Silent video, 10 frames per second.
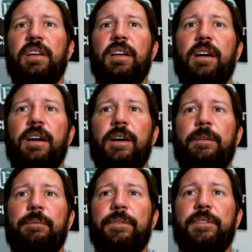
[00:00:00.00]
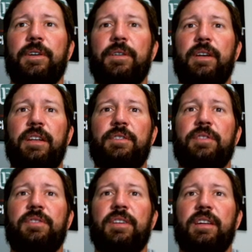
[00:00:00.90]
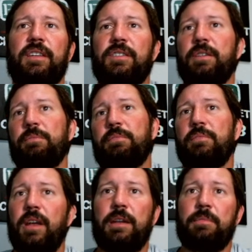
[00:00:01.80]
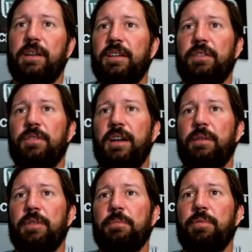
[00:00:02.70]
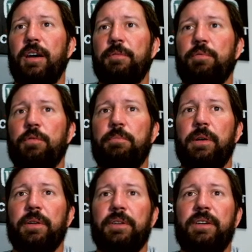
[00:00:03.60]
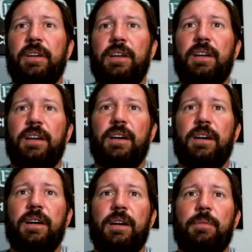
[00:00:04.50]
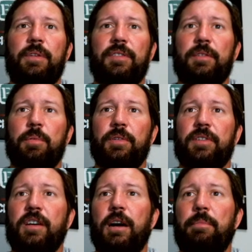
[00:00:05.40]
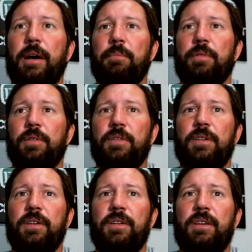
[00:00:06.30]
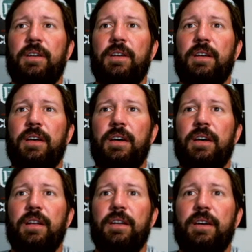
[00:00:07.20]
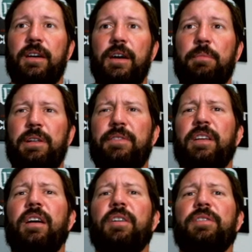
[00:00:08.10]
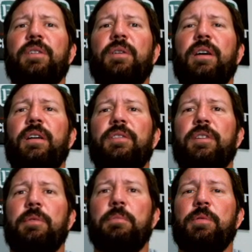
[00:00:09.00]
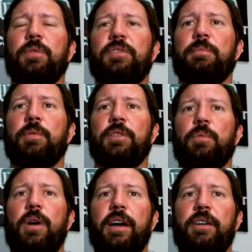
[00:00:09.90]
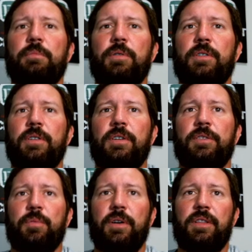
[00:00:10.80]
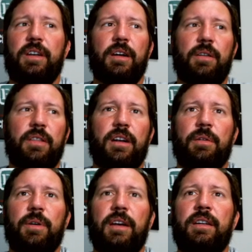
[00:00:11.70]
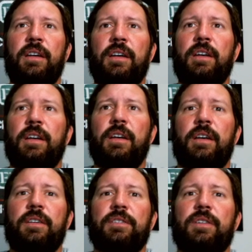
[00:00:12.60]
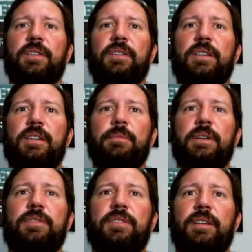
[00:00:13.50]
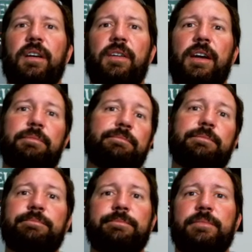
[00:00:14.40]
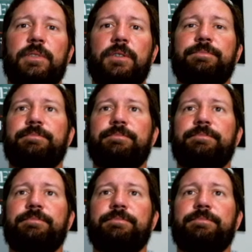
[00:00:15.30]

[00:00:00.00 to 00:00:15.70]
So interesting, and anybody can create it with a prize pool builder. It supports the compound protocol, and I believe it also some of the pools support the Y-earn protocol as well that I read. So interesting. All right, so